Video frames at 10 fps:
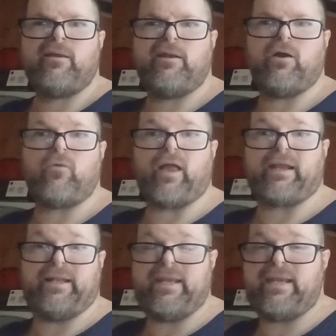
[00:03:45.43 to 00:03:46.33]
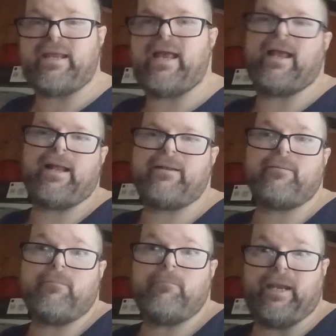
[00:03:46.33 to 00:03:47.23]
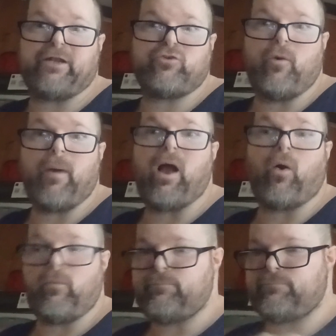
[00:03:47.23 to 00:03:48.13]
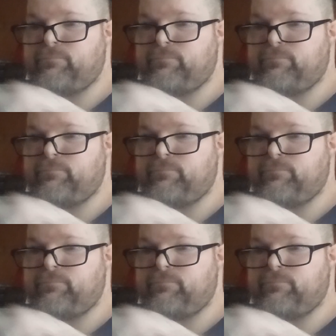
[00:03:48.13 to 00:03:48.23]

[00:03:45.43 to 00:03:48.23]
That I can eat and make into a bell.